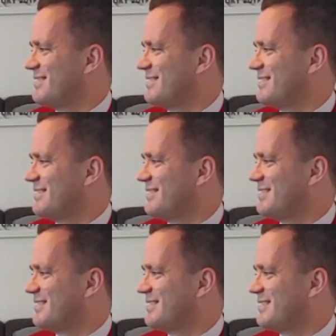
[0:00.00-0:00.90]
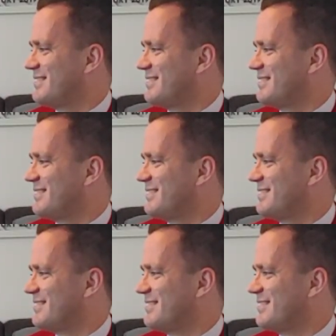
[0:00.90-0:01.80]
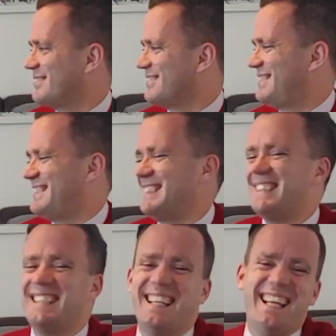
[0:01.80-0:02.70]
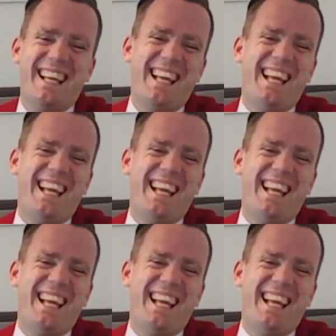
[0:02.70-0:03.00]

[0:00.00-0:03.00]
(silent)